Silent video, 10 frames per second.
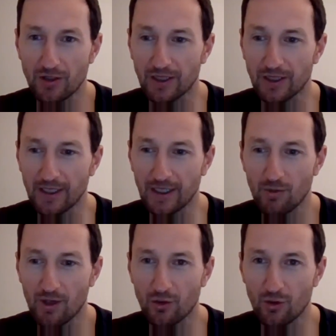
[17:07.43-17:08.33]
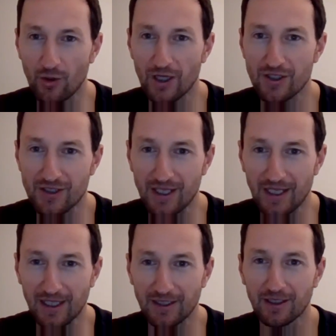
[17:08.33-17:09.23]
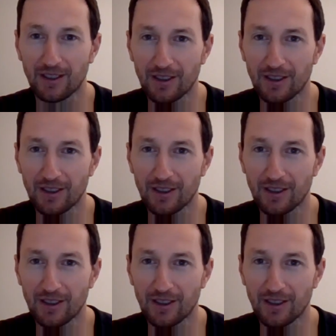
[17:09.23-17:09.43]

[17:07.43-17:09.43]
that anyone who is in it